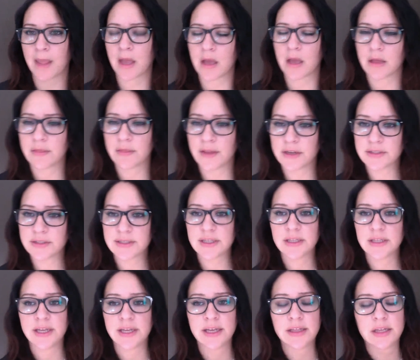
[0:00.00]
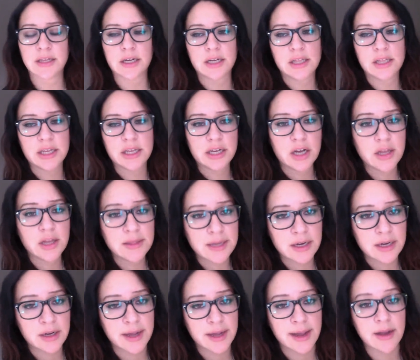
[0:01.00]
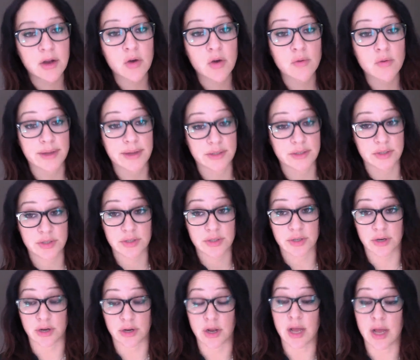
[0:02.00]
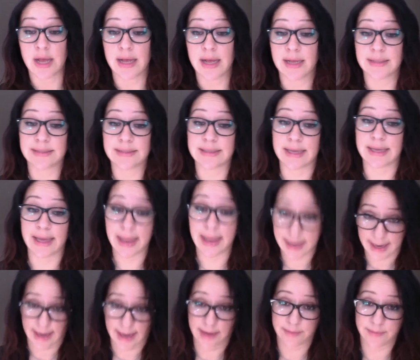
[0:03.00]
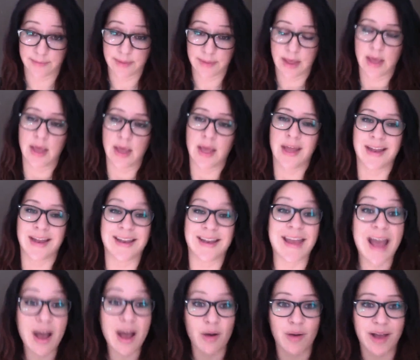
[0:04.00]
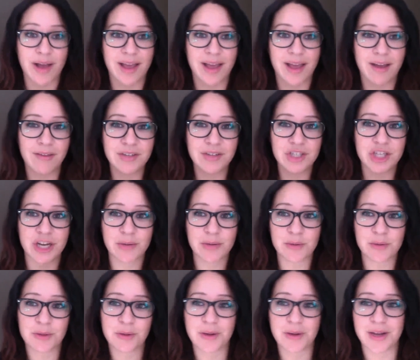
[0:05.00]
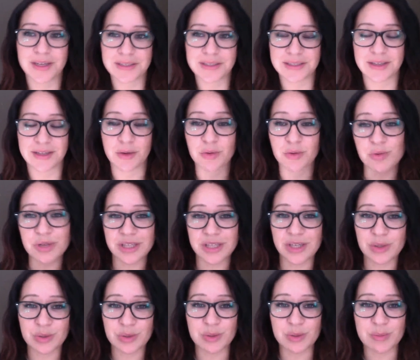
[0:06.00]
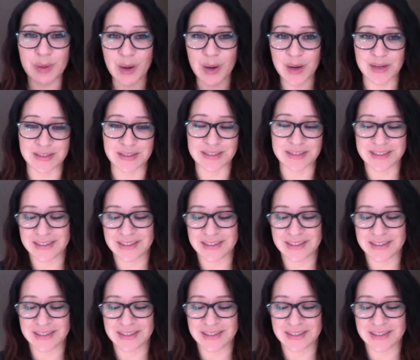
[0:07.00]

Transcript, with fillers: There's the link there. Click on there and go register today. Now, I haven't shared with you guys a really cool part.